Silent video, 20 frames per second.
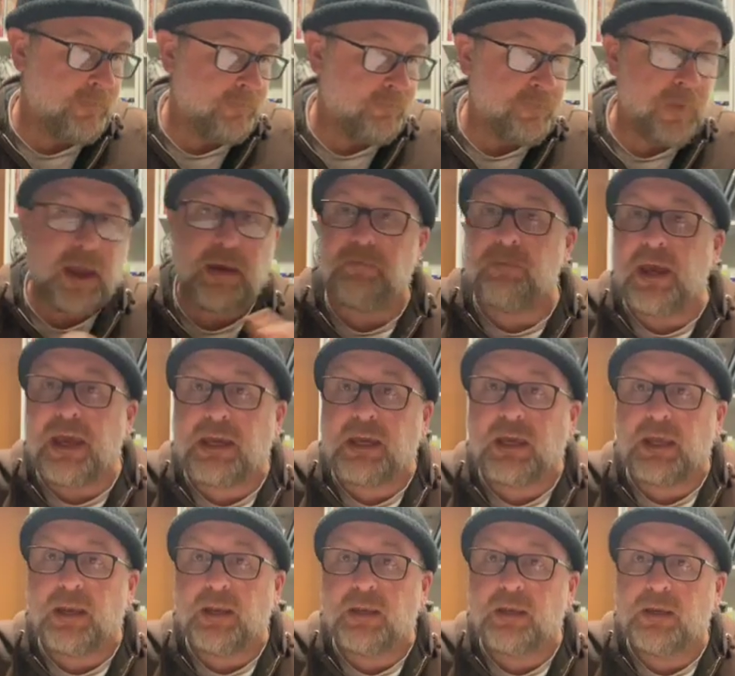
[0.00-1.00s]

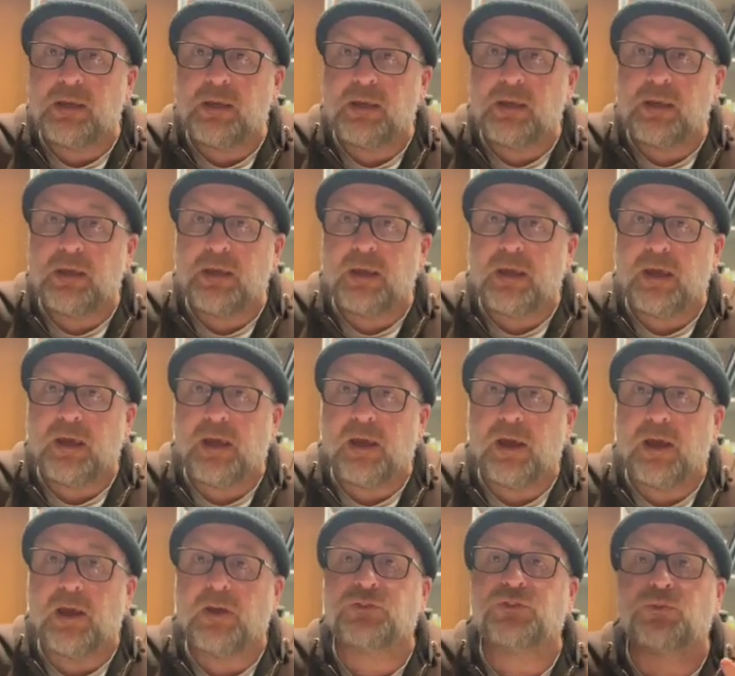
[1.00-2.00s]
making
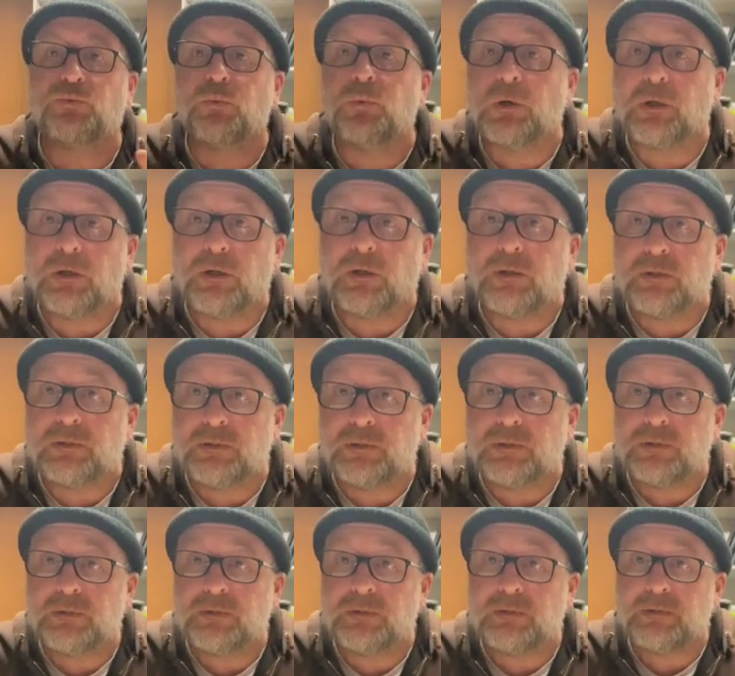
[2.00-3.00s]
a swirl
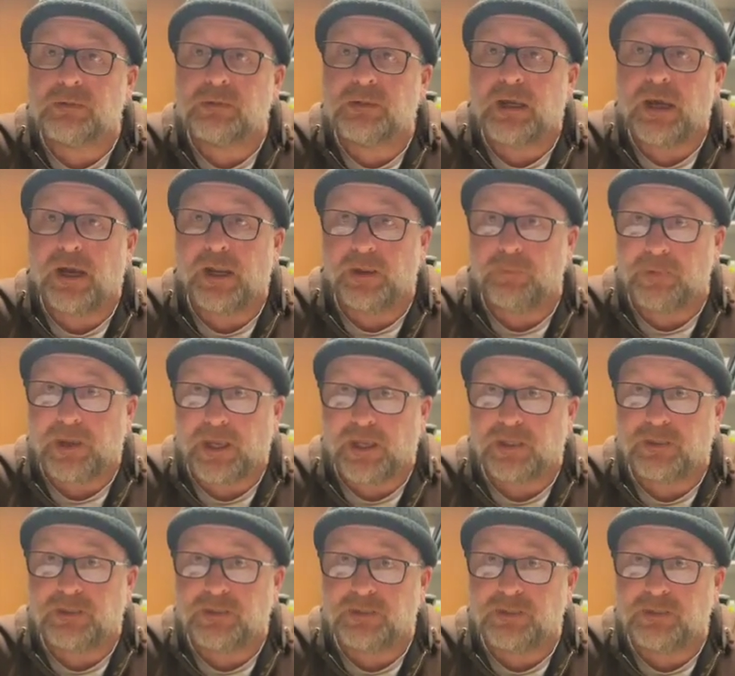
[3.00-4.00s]
on a
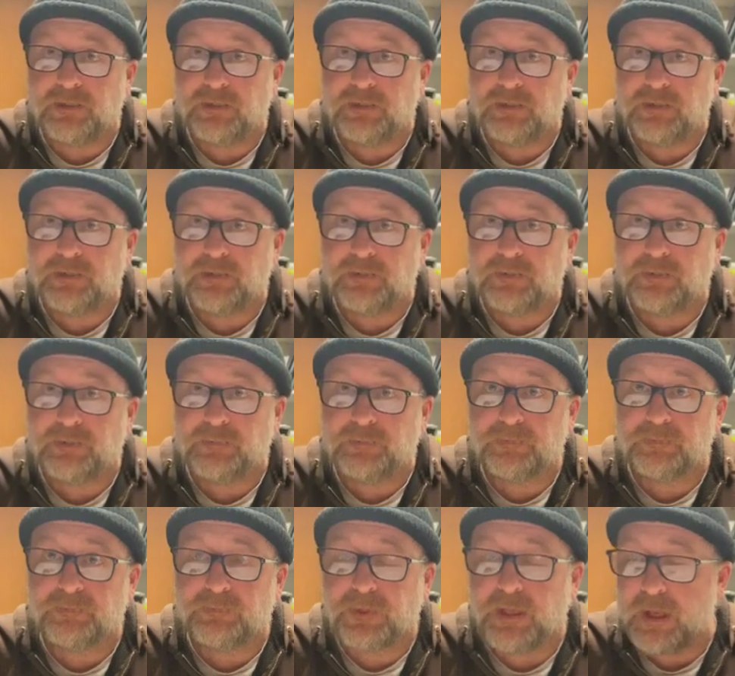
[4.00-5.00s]
page,
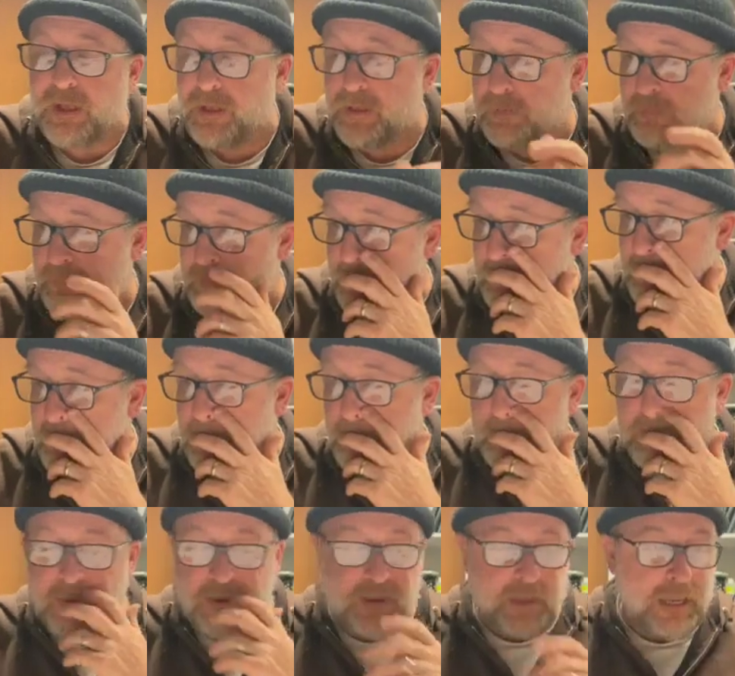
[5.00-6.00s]
okay?
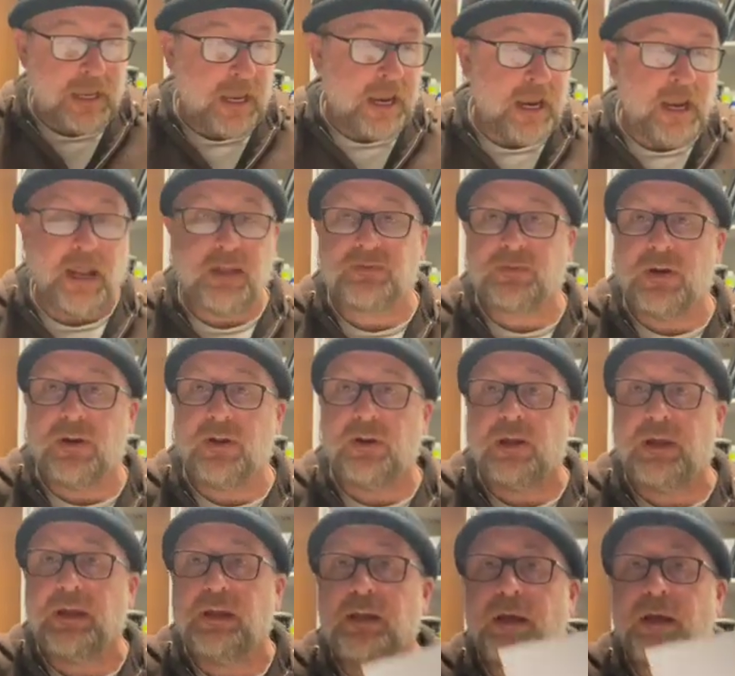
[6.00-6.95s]
And it's gonna end